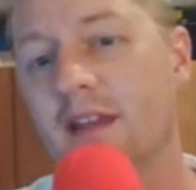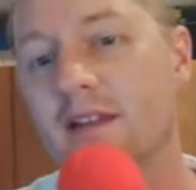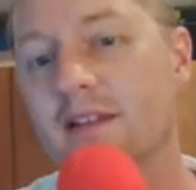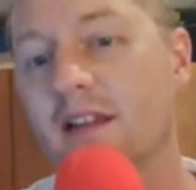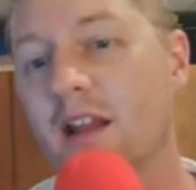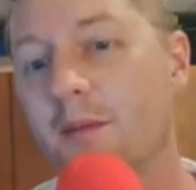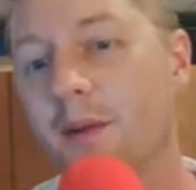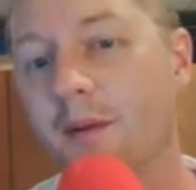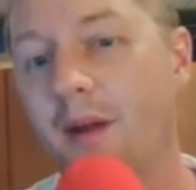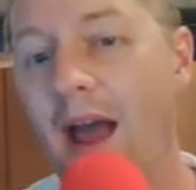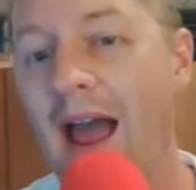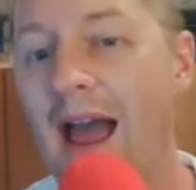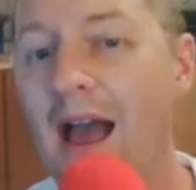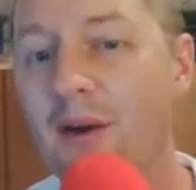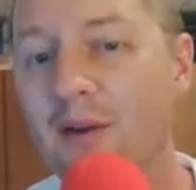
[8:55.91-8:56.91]
That's a little bit about
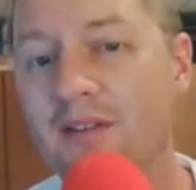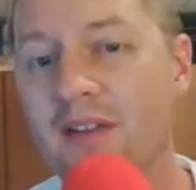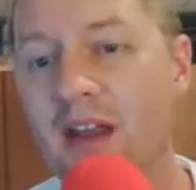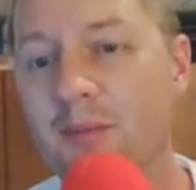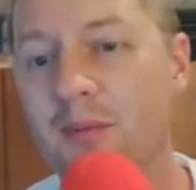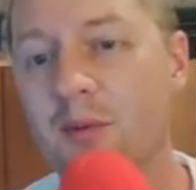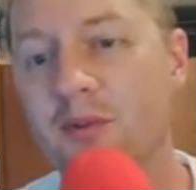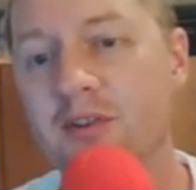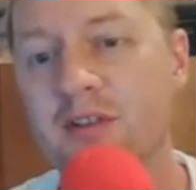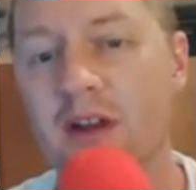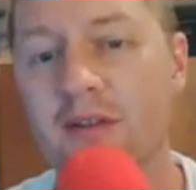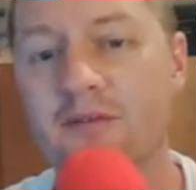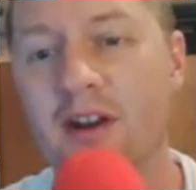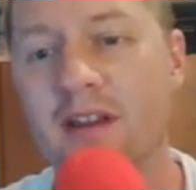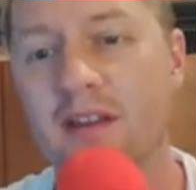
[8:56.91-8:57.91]
how to set up your
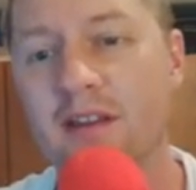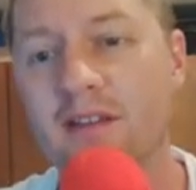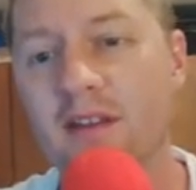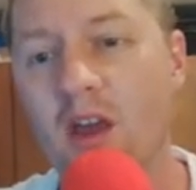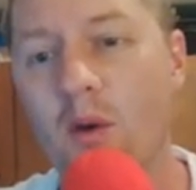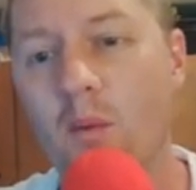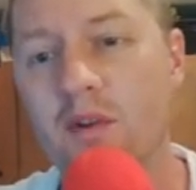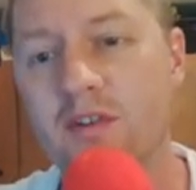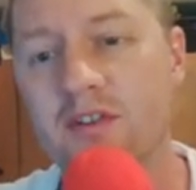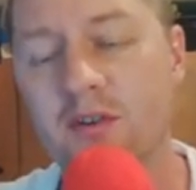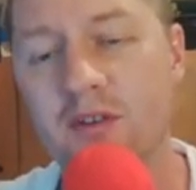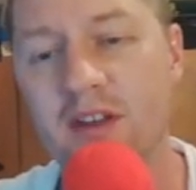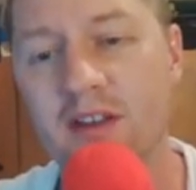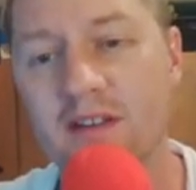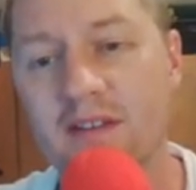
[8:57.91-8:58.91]
pre-draft rankings. Once you
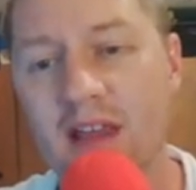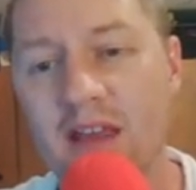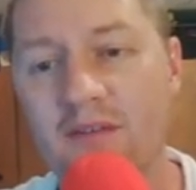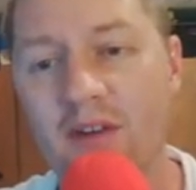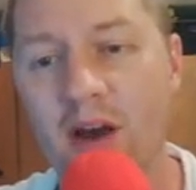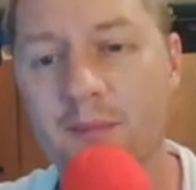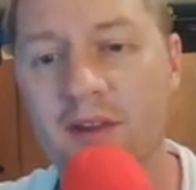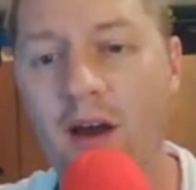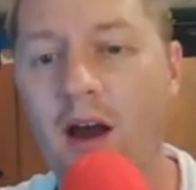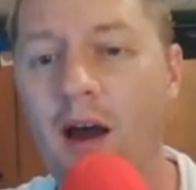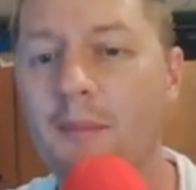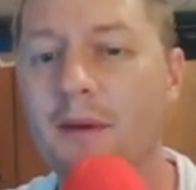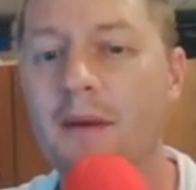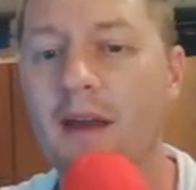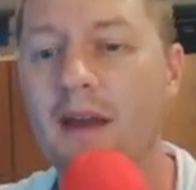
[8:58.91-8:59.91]
do, you hit save up top.